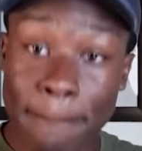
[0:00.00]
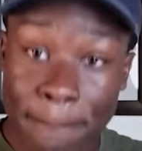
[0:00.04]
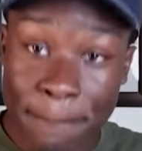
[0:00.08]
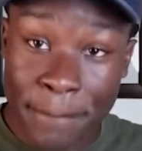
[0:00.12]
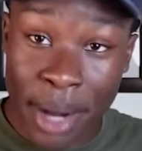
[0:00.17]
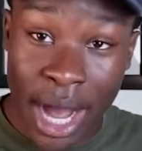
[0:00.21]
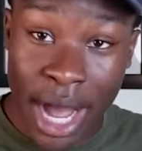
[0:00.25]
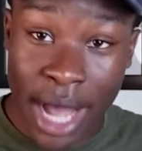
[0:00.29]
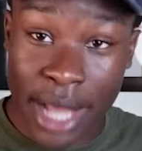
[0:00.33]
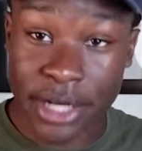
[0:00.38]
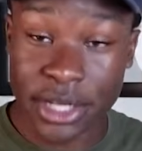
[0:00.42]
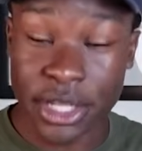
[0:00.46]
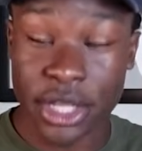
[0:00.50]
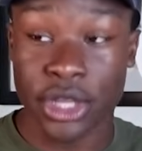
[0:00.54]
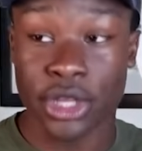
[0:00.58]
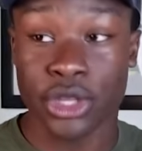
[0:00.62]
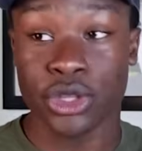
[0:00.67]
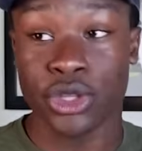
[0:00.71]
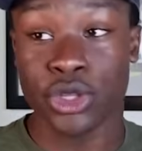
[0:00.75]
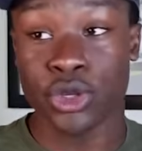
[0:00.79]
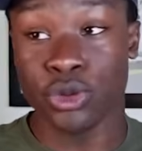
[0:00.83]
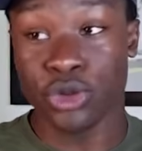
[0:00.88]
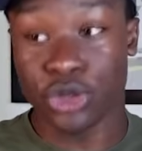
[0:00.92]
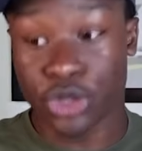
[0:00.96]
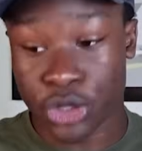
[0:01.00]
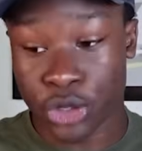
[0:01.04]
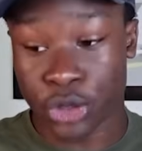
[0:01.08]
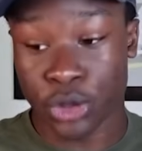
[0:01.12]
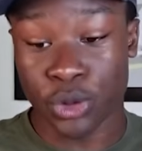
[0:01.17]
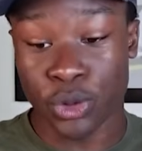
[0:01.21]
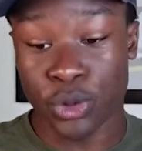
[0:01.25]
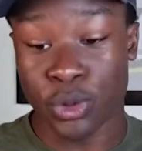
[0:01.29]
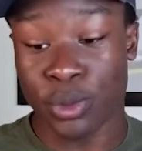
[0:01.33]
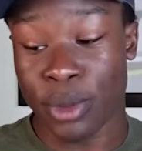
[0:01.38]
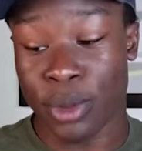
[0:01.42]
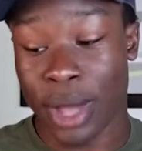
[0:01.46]
but you
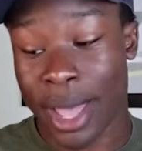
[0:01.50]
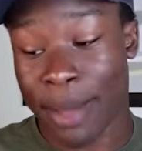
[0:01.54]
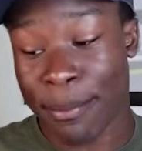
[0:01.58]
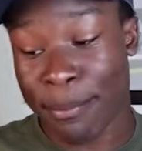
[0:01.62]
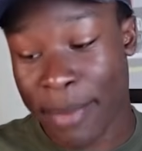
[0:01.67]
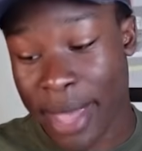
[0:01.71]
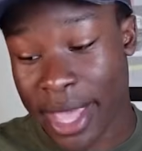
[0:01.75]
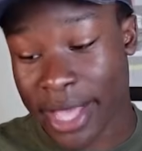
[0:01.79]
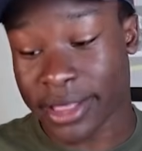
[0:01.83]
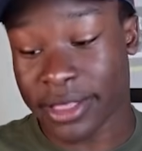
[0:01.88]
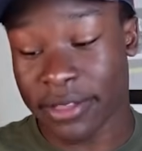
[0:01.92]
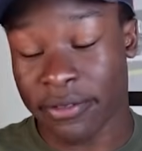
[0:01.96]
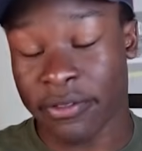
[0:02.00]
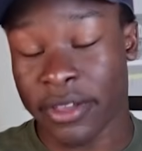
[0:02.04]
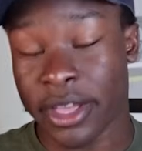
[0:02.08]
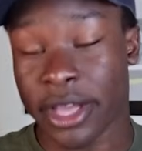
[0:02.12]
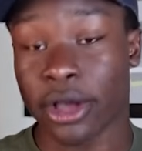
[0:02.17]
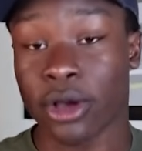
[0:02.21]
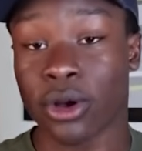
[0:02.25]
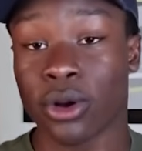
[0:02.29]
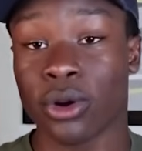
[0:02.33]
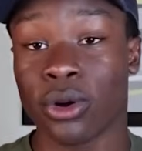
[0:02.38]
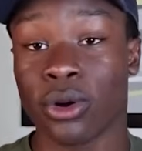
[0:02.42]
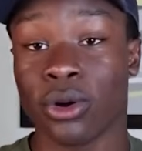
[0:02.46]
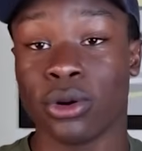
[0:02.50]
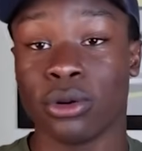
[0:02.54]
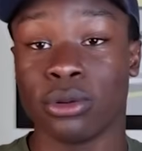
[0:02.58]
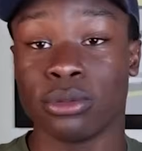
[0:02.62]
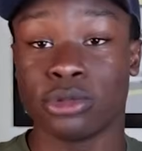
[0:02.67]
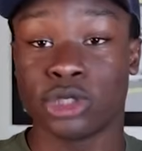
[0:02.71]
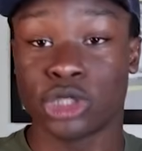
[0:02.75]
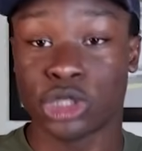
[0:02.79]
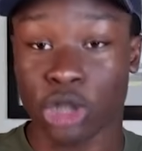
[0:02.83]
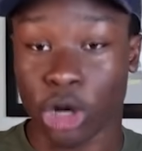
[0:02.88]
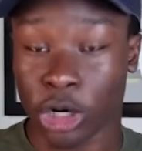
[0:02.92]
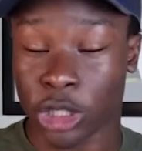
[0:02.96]
do make the vehicle
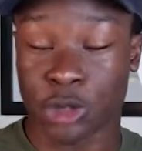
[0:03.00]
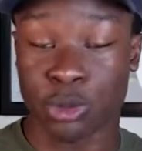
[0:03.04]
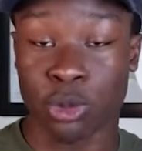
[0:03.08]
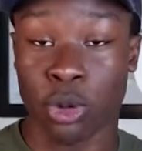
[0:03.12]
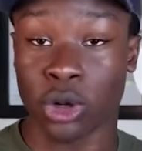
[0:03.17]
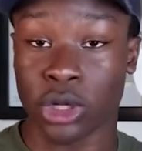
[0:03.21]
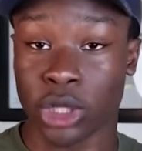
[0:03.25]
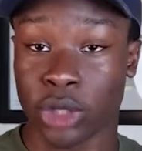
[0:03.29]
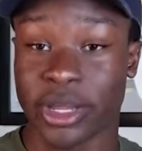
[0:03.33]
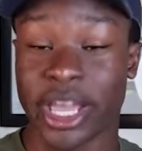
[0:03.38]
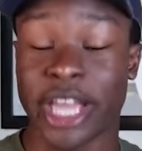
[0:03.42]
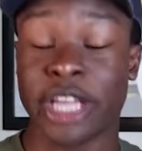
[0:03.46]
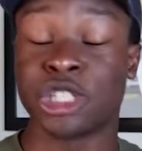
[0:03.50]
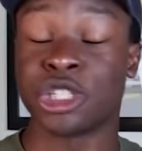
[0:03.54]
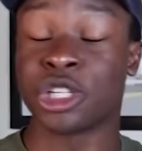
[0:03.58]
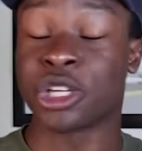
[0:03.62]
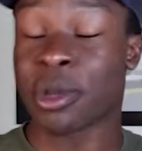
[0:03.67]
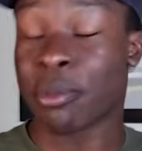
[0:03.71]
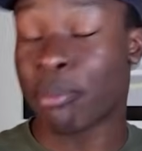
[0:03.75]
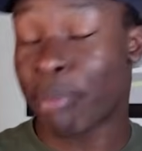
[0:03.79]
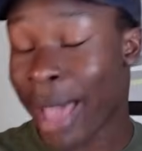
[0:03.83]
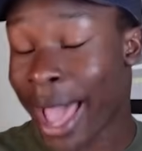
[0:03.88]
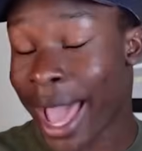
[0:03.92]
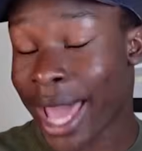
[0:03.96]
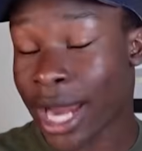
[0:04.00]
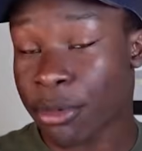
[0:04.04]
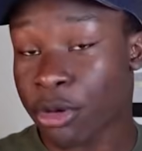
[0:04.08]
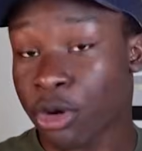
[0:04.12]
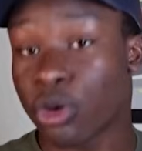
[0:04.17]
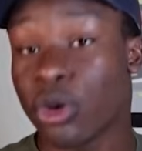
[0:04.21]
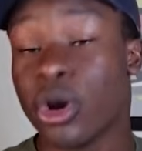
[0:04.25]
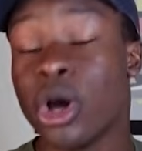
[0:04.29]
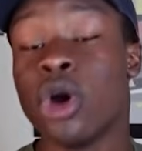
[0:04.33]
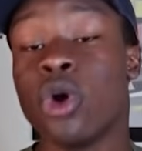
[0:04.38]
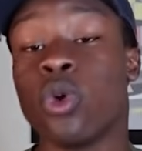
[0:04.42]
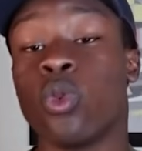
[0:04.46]
charge port location
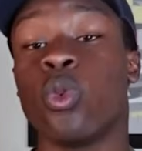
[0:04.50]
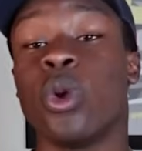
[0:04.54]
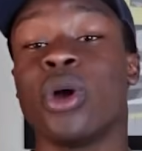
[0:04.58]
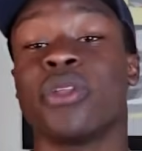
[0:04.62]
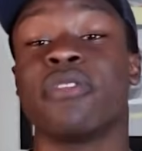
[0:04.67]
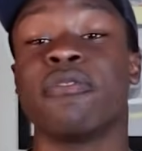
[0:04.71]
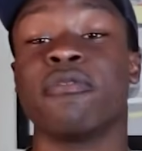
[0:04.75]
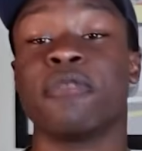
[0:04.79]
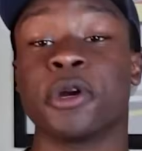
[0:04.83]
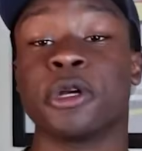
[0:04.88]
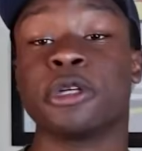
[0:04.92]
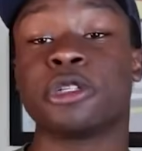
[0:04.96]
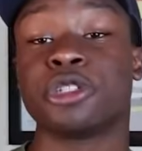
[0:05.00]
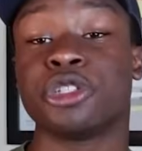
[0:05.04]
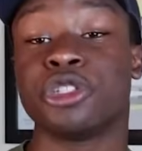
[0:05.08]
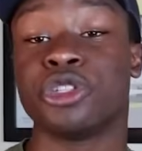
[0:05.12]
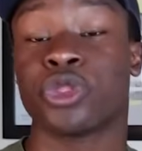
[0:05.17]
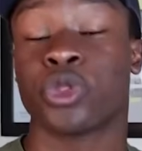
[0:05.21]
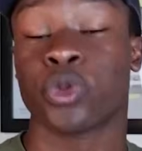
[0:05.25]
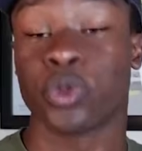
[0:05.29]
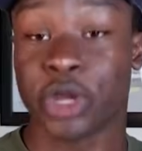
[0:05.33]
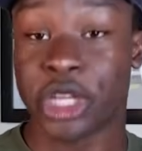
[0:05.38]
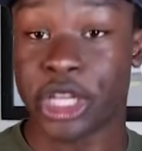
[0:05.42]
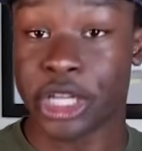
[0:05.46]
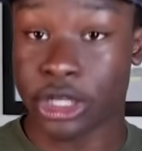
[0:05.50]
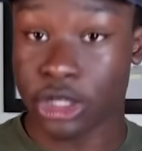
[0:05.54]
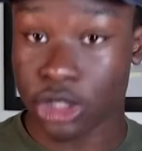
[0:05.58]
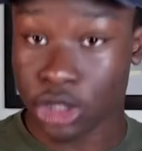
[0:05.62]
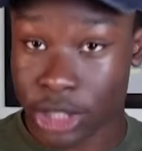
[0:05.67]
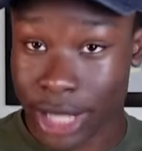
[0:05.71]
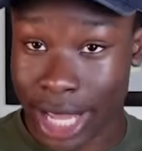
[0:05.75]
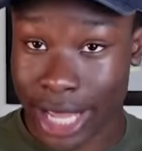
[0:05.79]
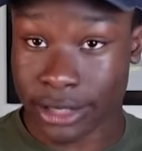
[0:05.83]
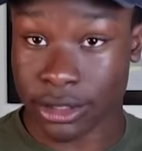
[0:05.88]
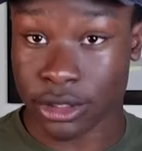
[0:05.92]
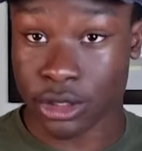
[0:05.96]
compatible with version 3
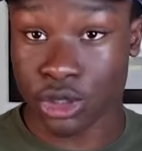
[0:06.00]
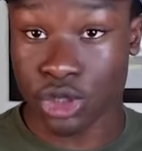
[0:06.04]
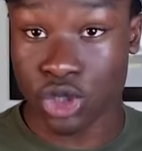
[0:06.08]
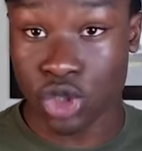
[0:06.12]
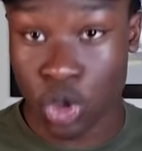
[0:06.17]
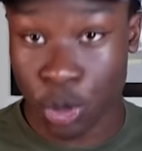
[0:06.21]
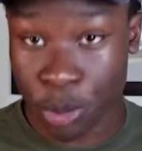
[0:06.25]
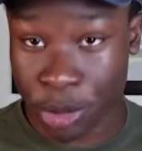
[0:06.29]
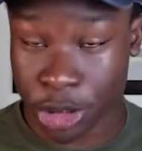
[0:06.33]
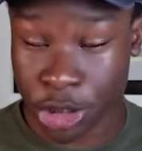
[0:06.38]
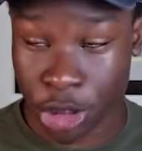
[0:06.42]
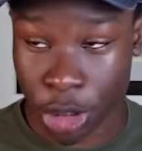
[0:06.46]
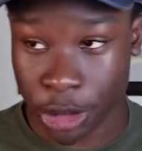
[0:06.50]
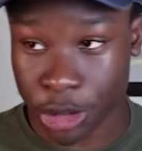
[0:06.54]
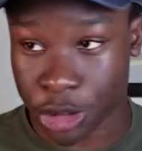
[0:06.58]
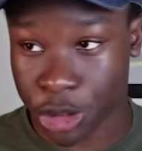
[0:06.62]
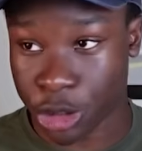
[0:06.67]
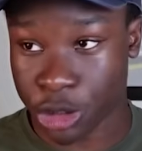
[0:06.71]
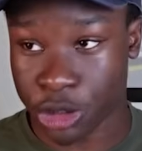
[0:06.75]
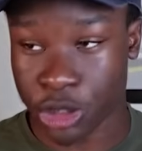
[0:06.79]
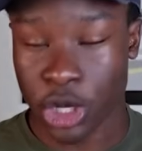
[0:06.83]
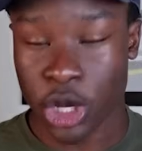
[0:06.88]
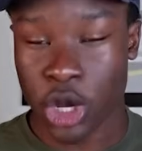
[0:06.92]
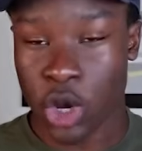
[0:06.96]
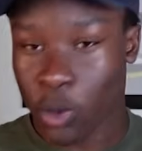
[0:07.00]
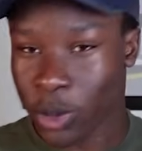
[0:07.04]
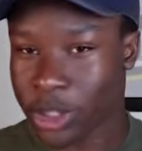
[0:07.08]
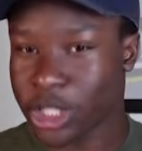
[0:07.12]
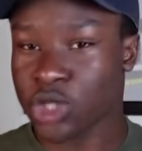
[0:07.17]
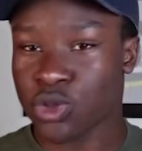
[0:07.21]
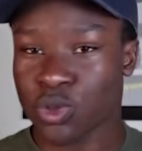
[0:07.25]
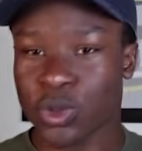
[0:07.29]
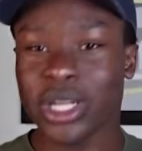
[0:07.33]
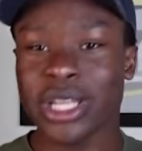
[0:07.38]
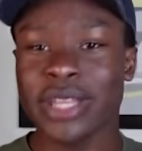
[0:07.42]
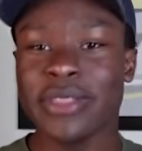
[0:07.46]
Tesla superchargers, which
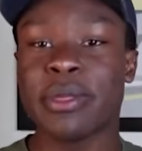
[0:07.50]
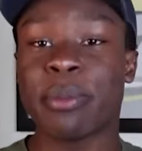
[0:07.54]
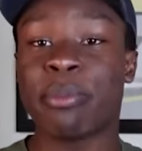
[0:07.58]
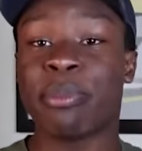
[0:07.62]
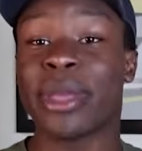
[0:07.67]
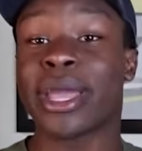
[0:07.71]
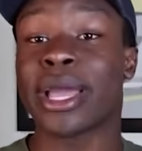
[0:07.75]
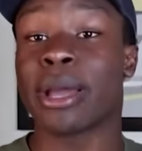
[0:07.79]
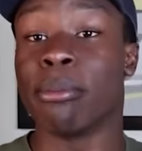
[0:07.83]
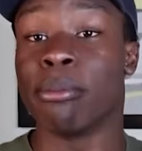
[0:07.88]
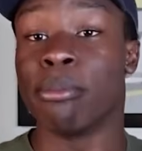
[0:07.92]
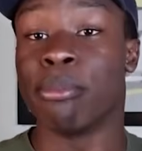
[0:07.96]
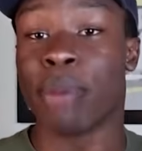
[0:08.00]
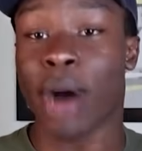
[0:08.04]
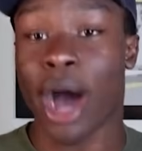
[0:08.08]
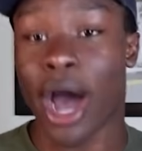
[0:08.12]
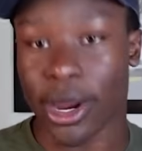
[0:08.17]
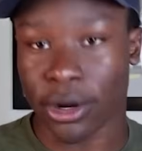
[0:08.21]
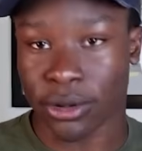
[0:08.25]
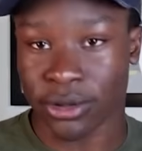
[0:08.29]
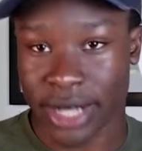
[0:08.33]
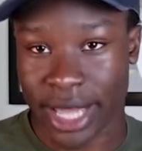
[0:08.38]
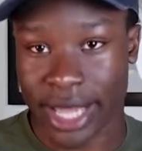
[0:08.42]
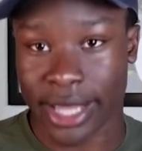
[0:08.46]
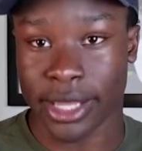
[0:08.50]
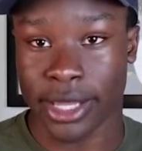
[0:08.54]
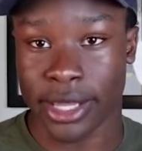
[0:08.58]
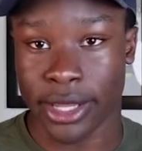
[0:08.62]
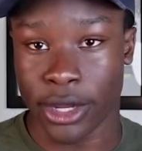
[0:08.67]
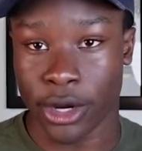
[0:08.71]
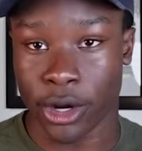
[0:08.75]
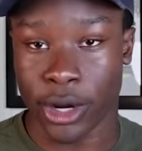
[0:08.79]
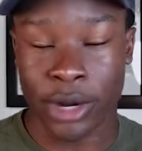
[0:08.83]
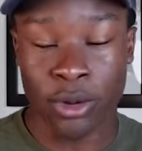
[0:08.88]
is really the big bottleneck here.